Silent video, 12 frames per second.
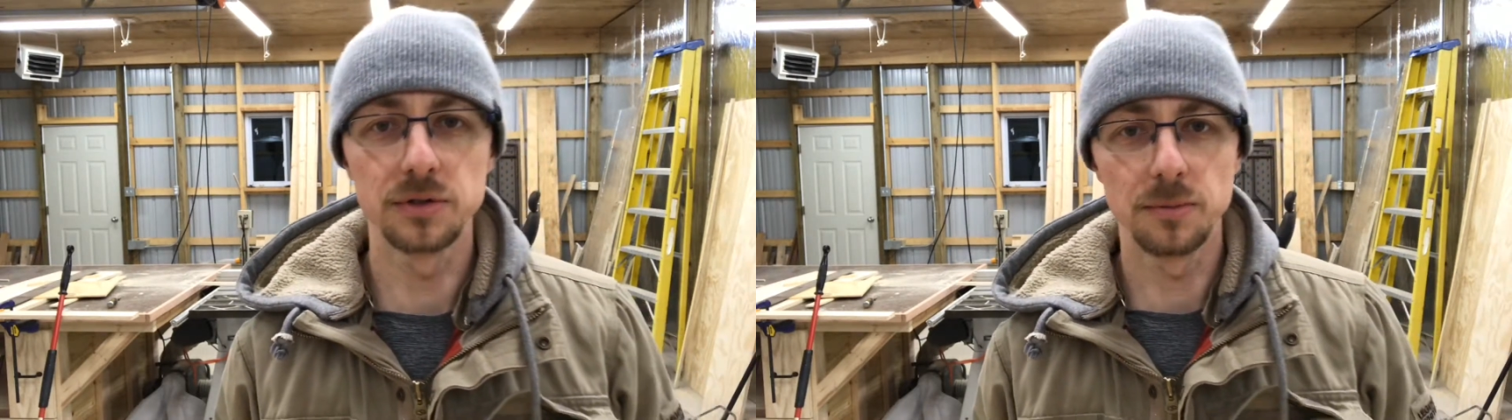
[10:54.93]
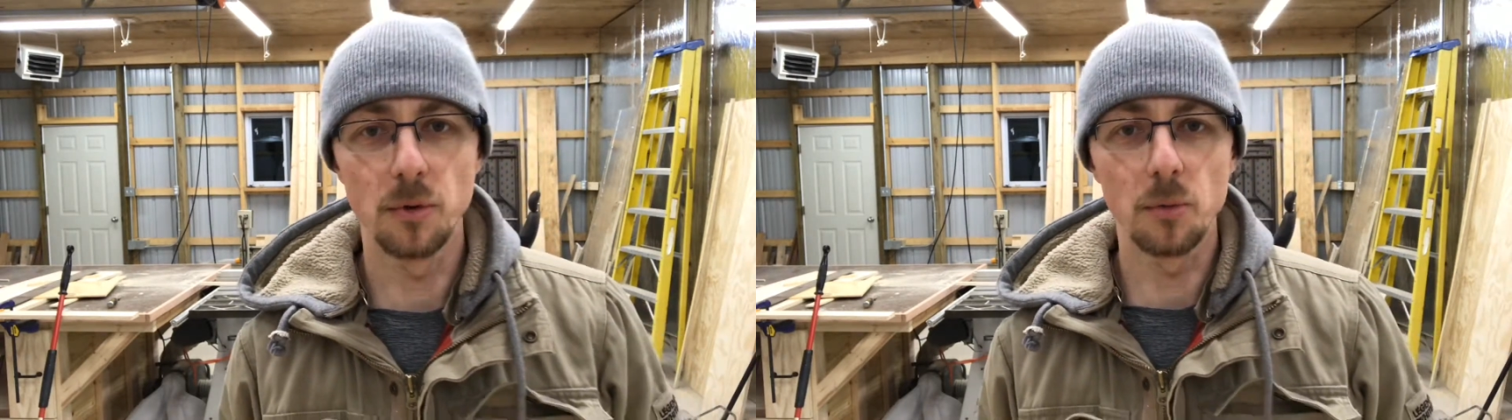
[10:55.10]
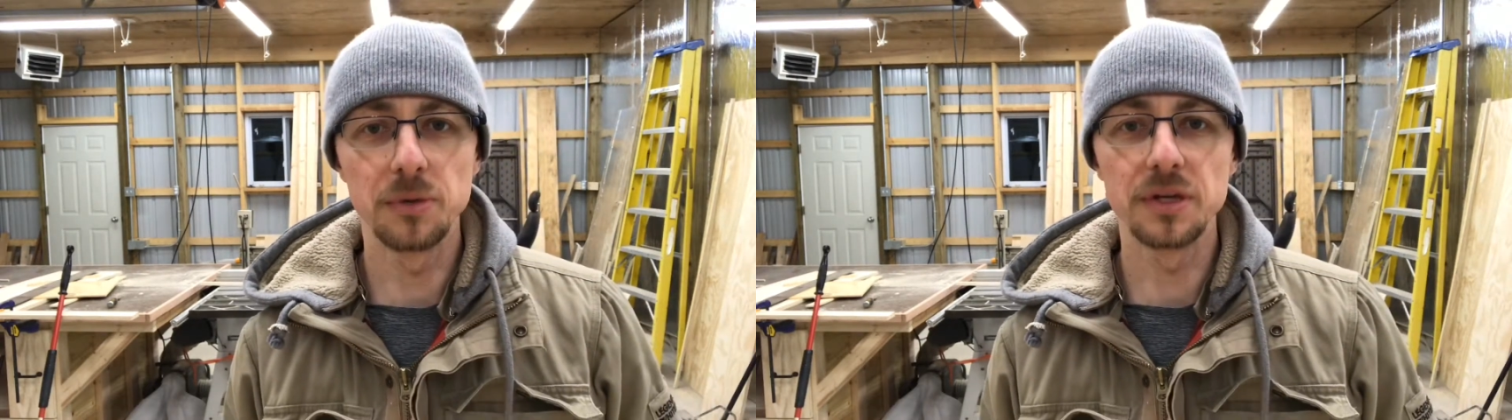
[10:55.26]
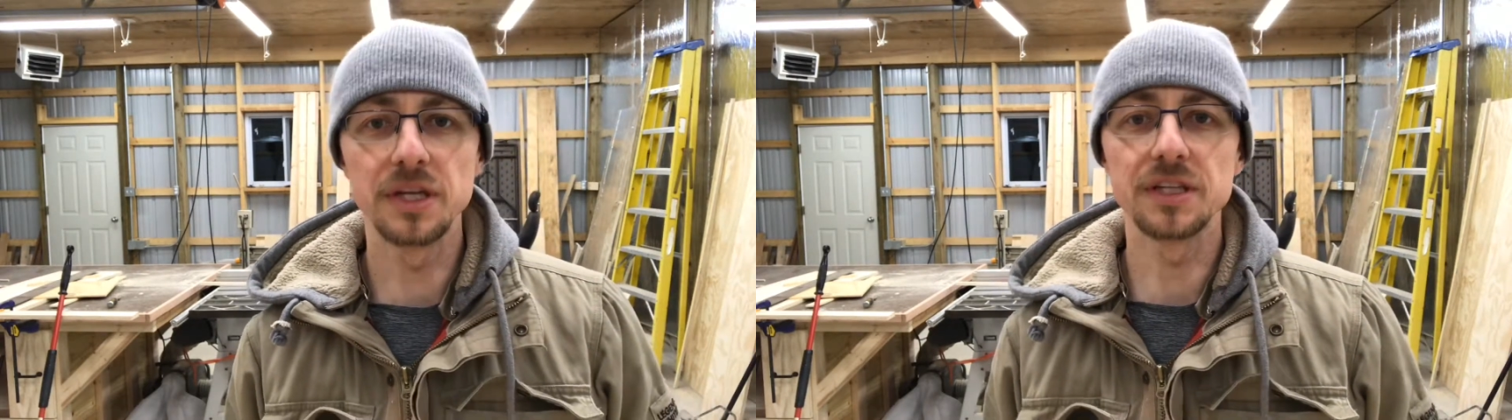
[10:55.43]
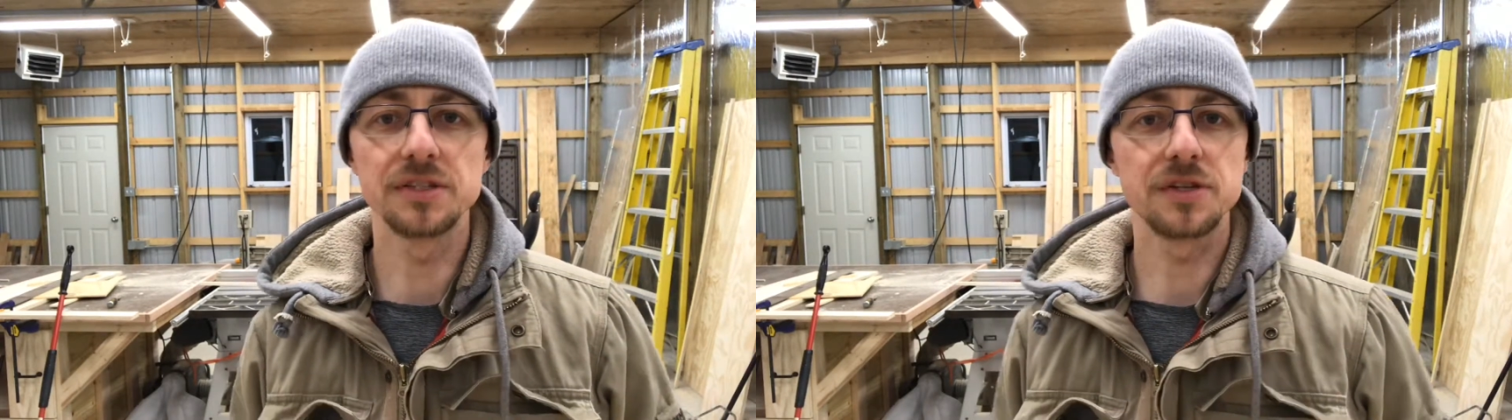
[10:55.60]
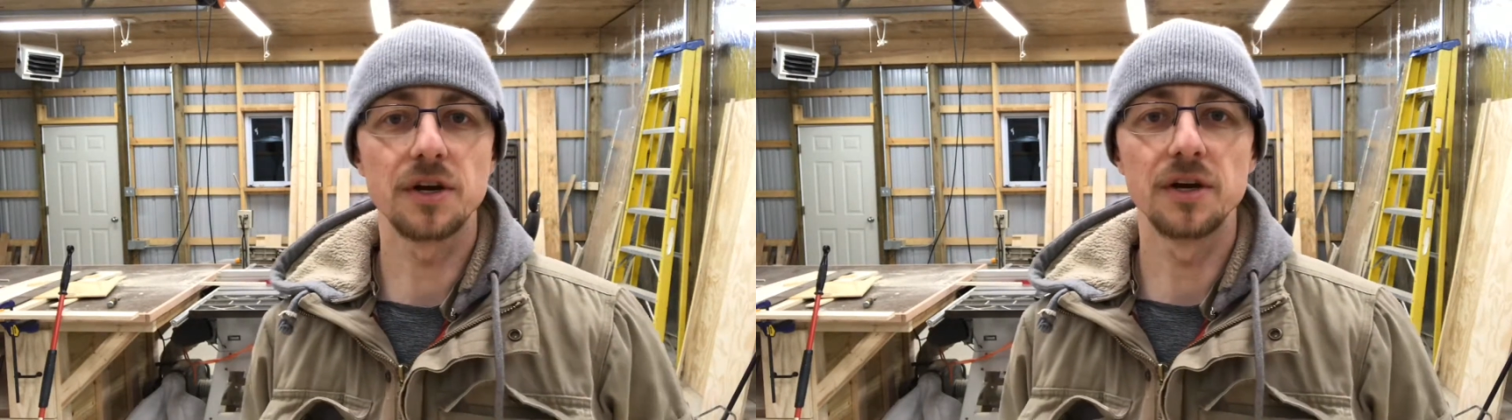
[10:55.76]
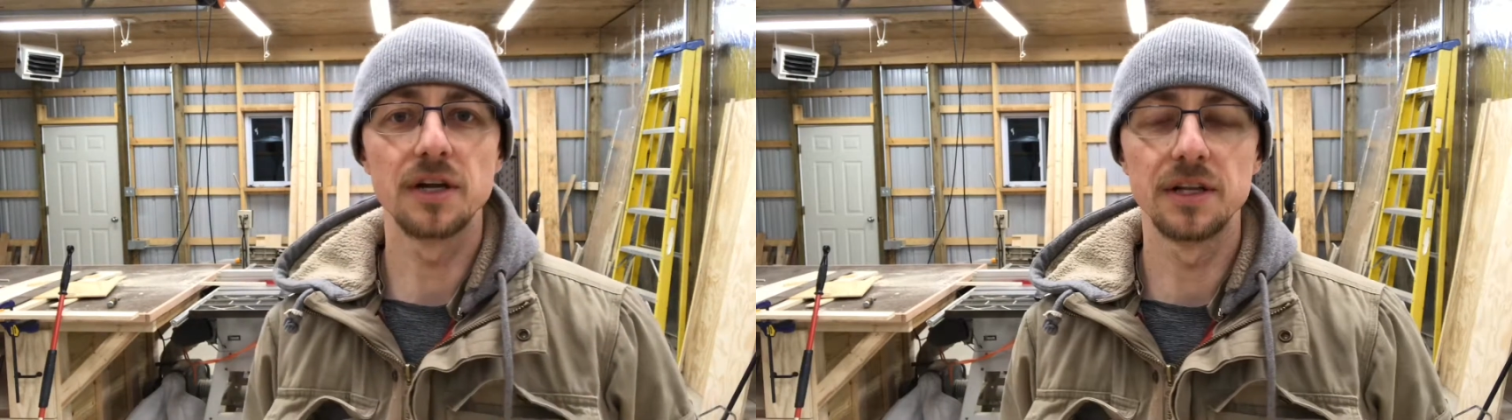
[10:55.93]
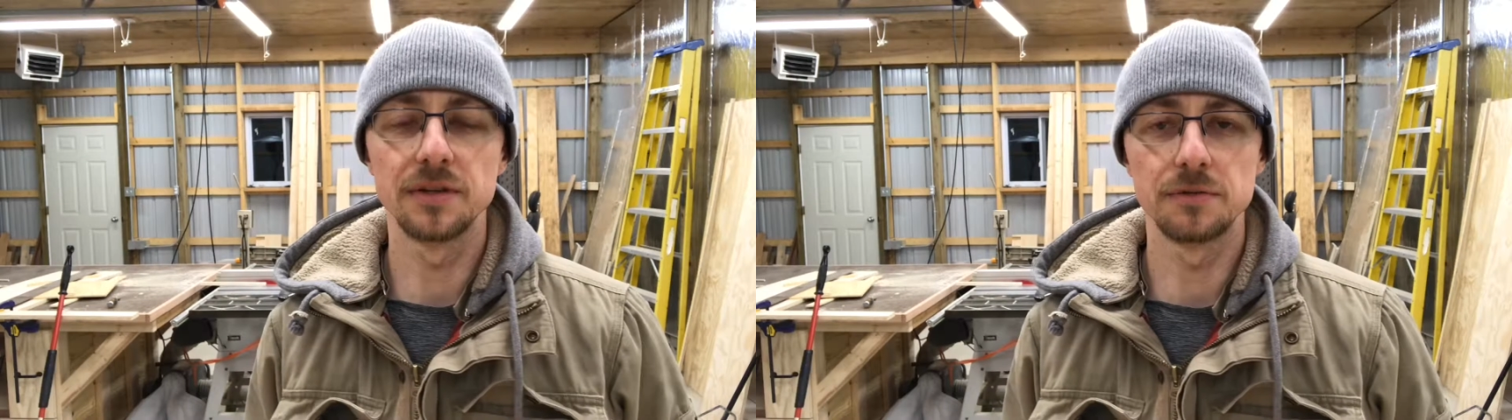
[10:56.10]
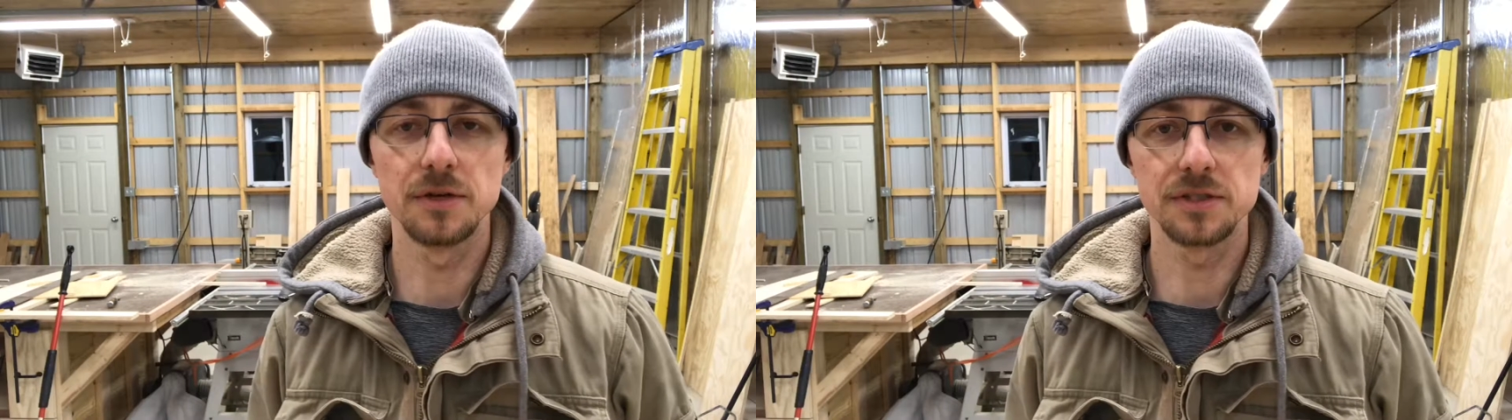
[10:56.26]
I'm hoping to get started
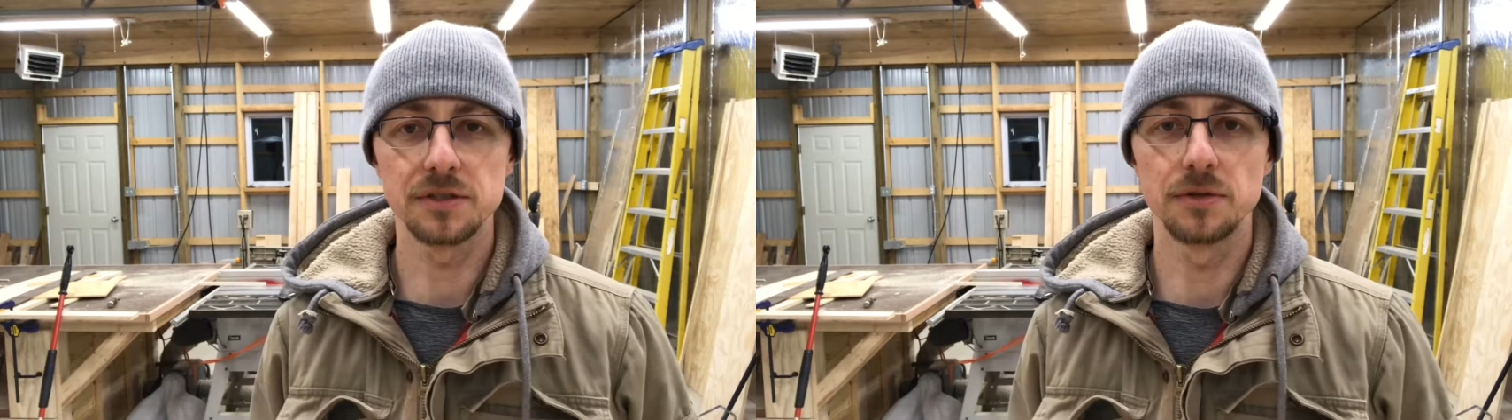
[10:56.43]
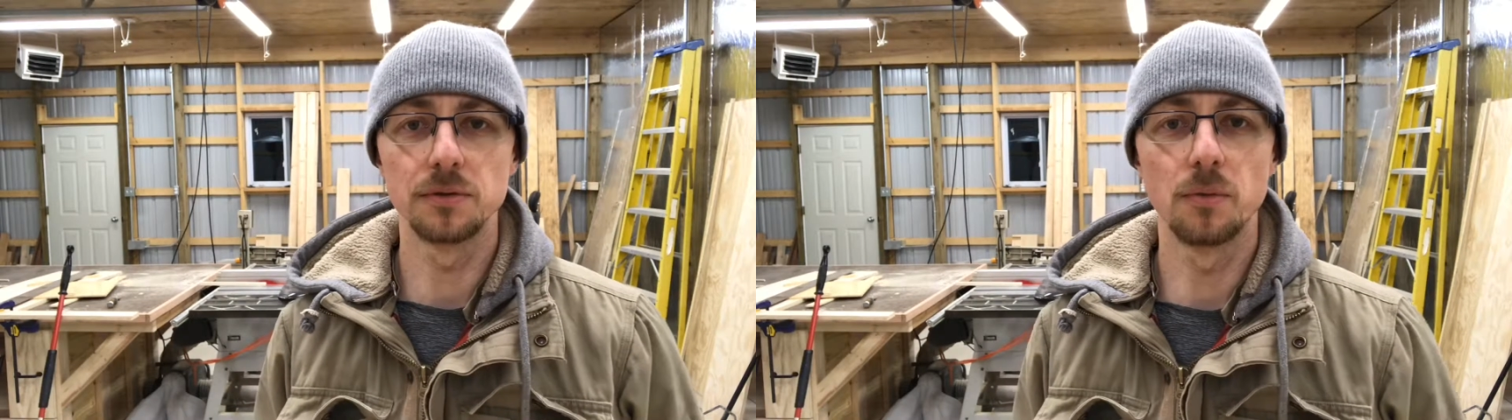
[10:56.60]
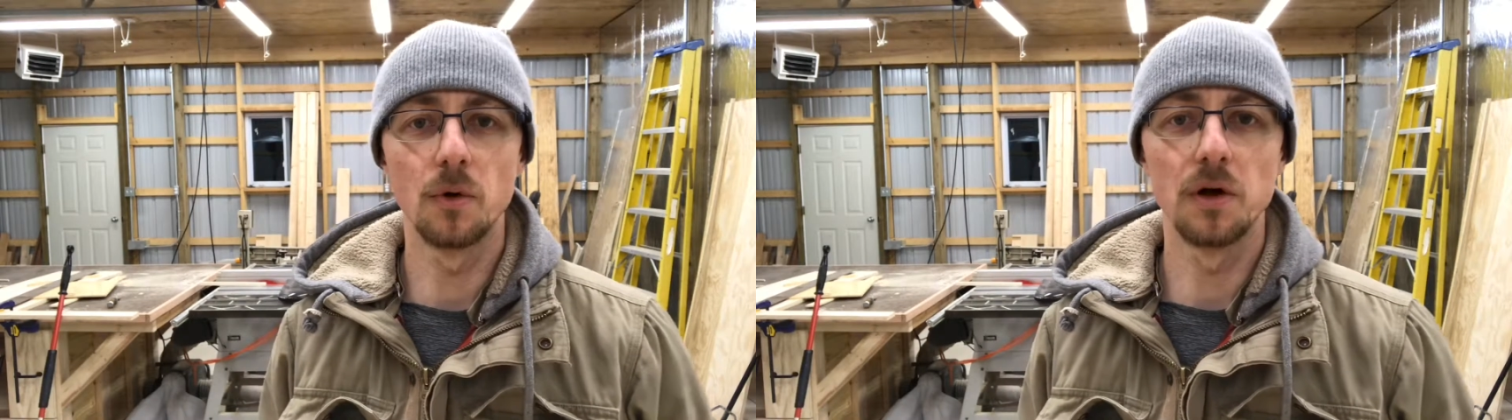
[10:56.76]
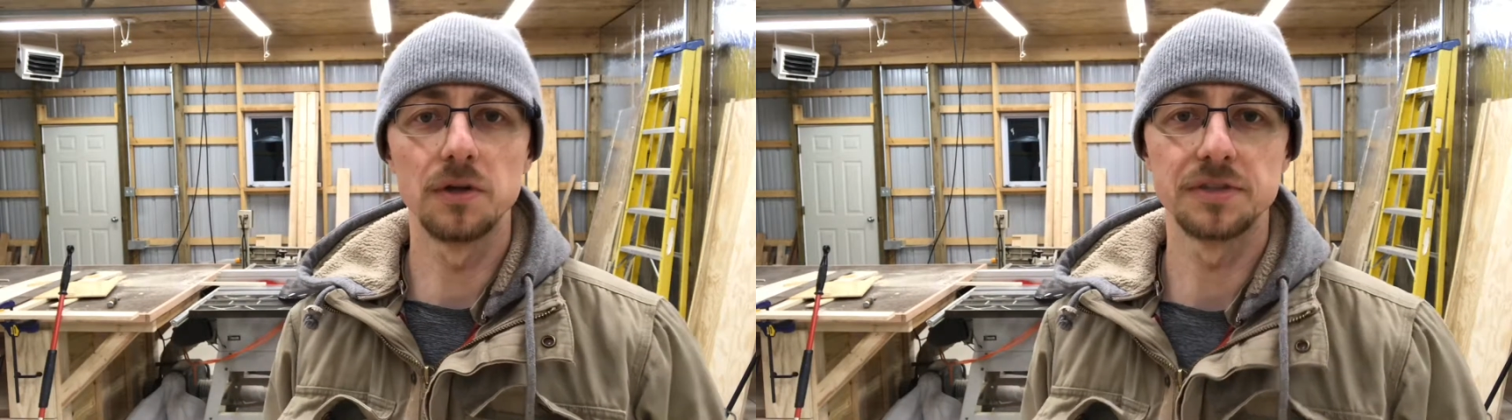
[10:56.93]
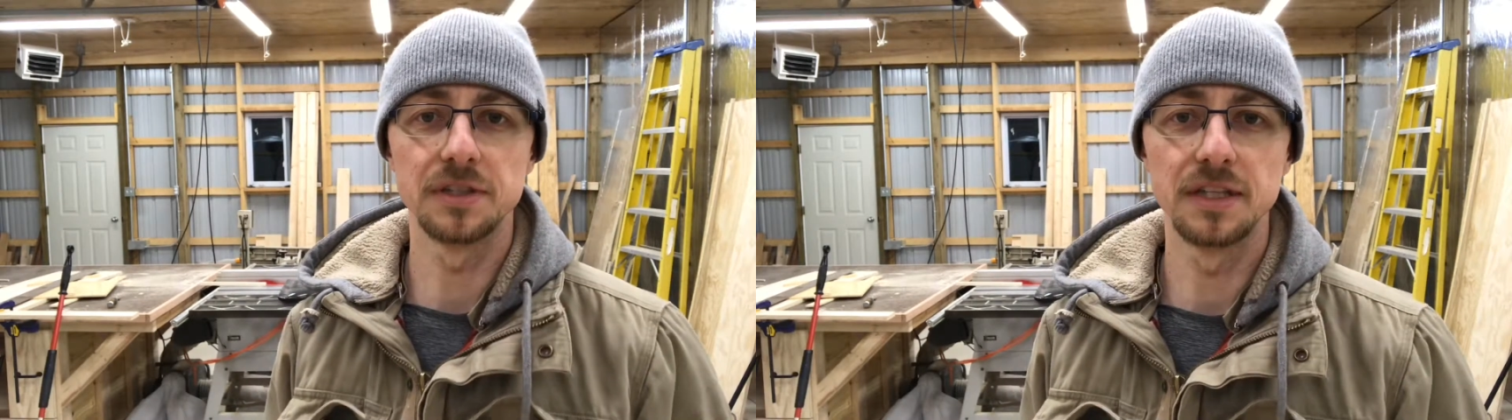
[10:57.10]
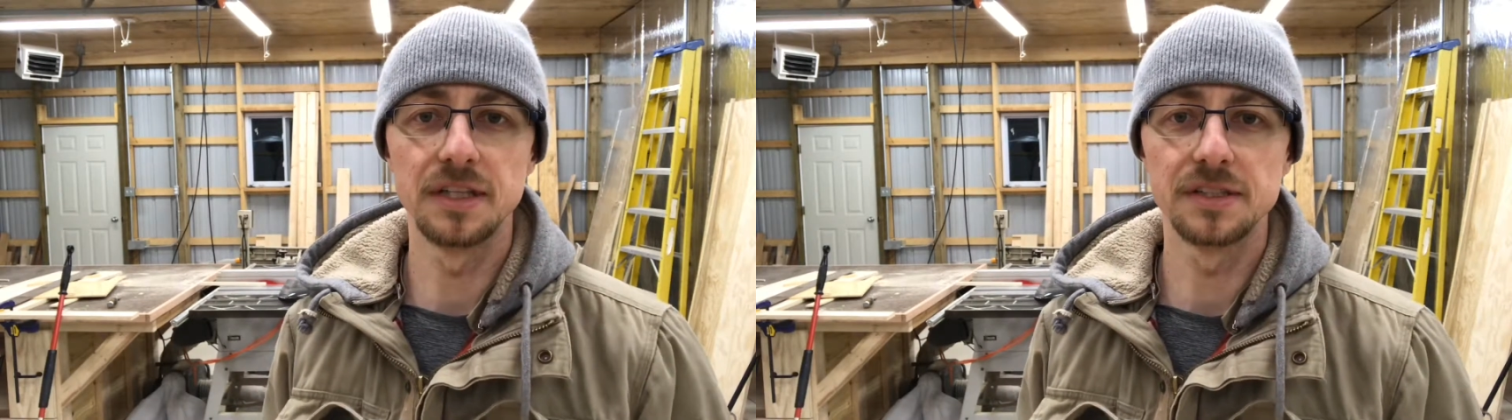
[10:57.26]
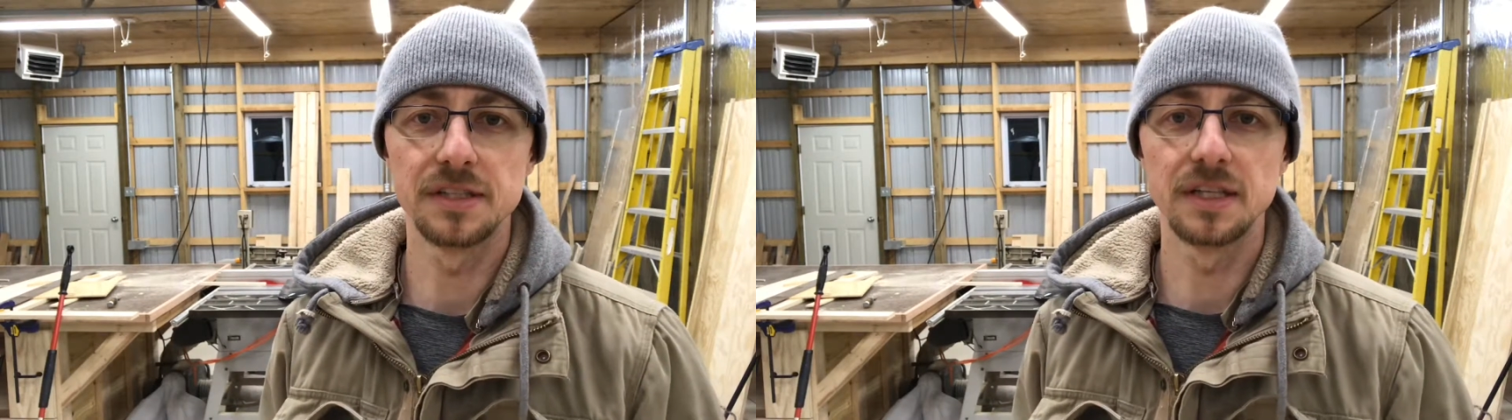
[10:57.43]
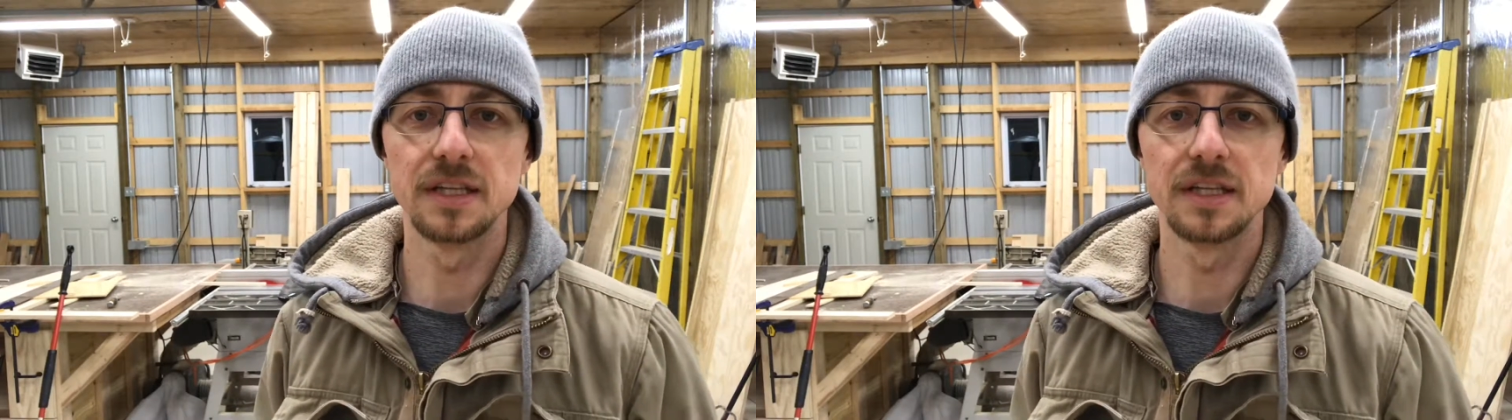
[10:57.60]
on the rest of the walls at least and